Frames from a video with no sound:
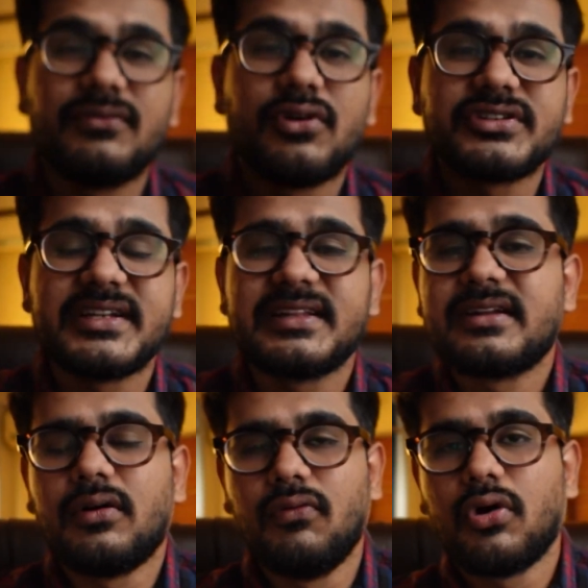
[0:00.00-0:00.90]
watching that
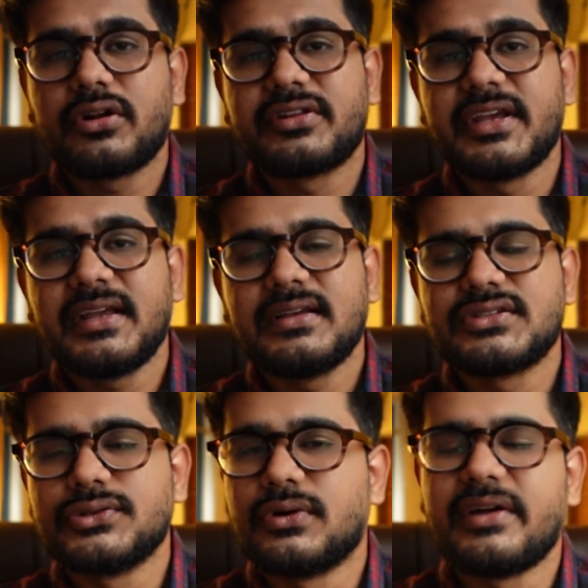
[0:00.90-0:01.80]
award thing,
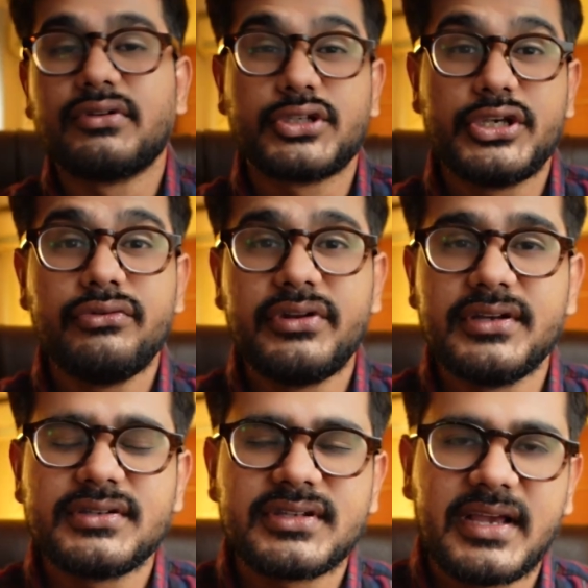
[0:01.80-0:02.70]
so I was
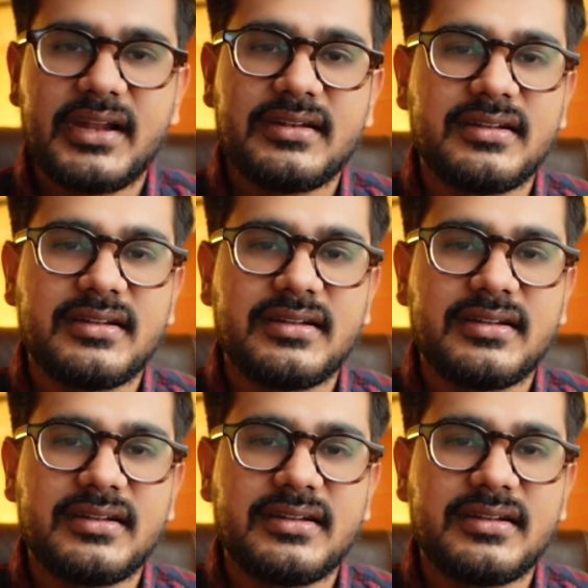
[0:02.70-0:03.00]
curious, and